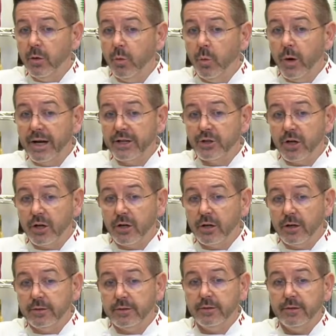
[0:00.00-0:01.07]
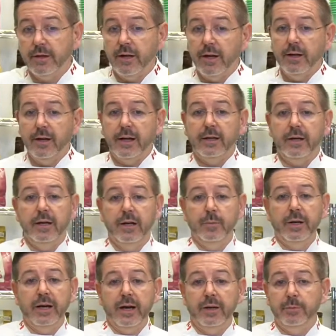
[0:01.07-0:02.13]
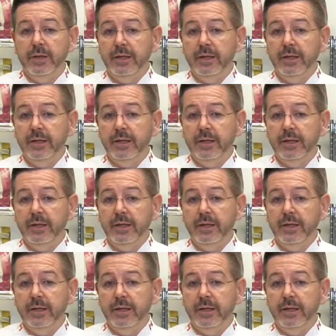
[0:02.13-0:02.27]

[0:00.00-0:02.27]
white chocolate, and like here behind